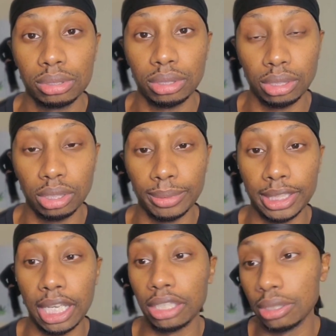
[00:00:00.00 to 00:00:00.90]
You know what I'm
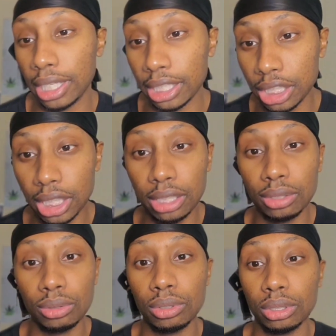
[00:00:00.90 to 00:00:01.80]
saying? You get cheated
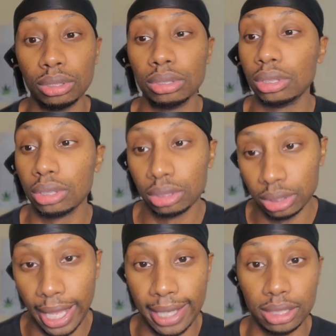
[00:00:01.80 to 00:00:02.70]
on,
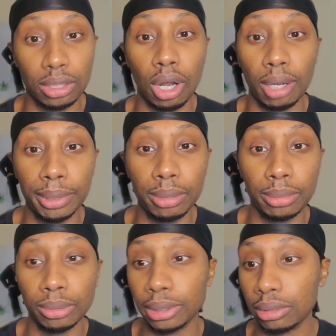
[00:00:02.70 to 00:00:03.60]
that's an RP
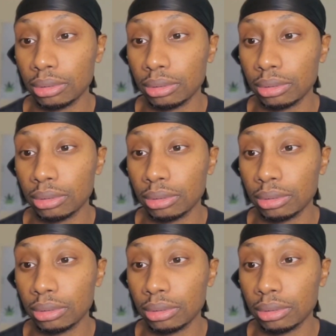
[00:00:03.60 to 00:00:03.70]
moment.